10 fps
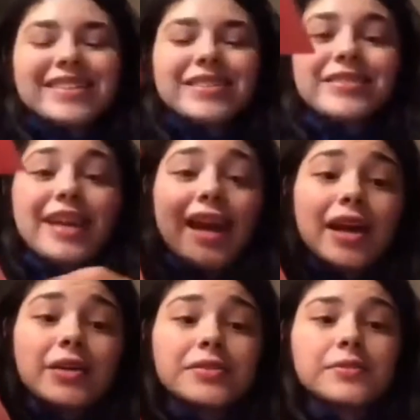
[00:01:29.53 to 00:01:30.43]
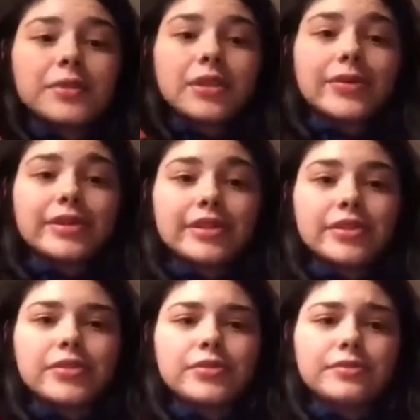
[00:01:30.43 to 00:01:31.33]
now we're going
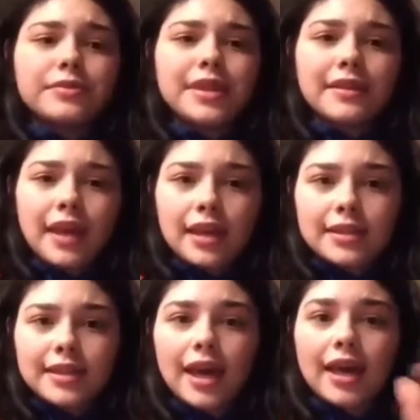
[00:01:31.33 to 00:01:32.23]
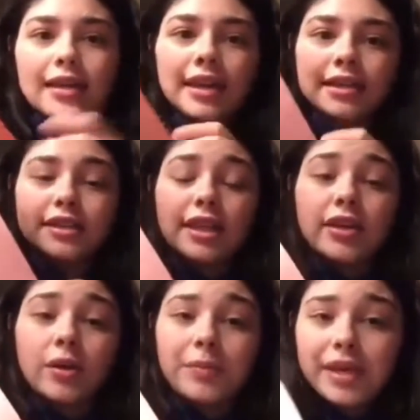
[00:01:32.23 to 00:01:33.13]
to set that aside and take
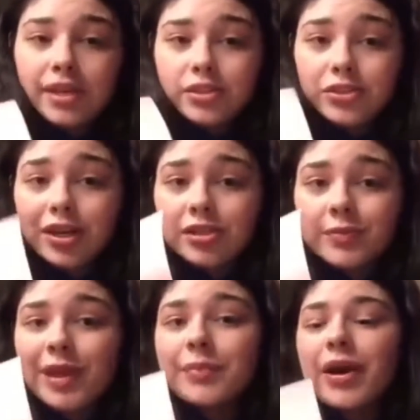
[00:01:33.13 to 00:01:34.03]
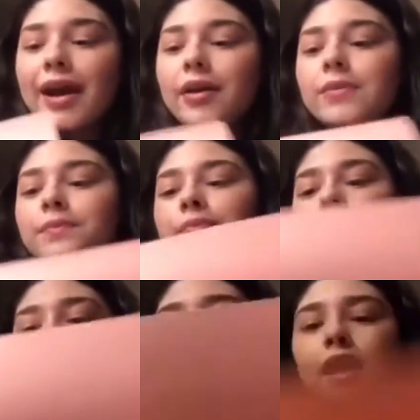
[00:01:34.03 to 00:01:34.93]
our pink construction paper out.
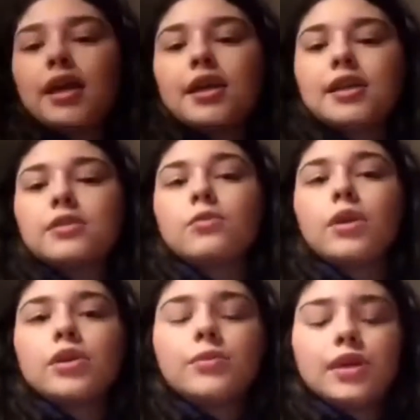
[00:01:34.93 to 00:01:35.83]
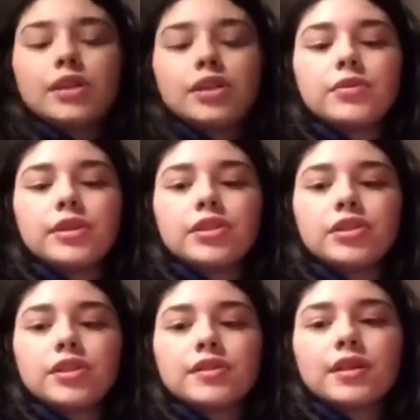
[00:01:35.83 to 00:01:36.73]
And what you want to do is
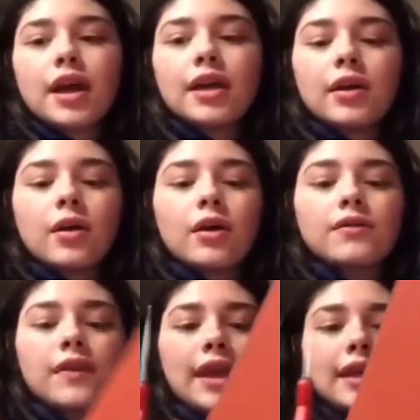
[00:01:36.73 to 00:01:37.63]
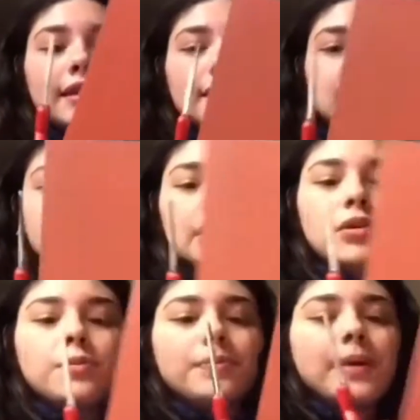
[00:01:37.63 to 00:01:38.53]
just cut off a
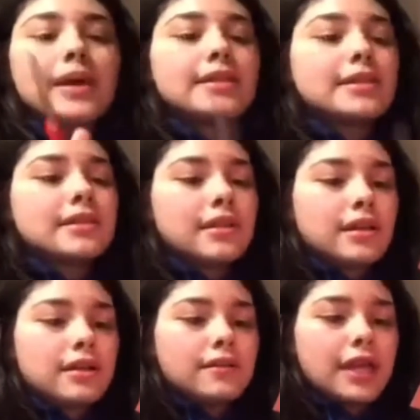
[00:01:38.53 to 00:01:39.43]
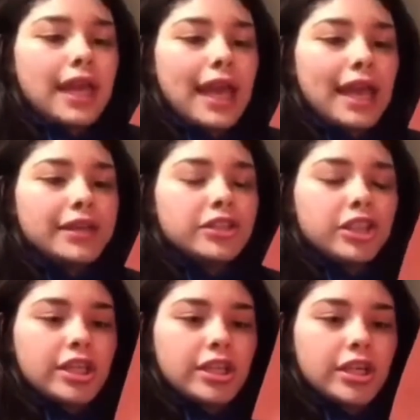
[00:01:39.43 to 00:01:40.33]
little bit of an edge
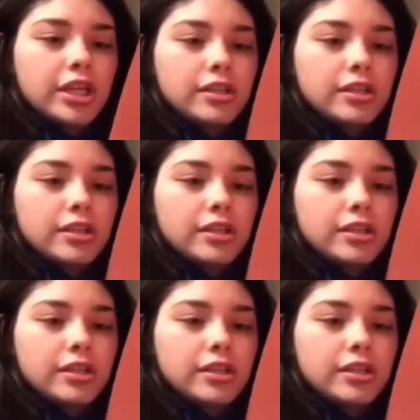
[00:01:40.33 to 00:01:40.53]
here.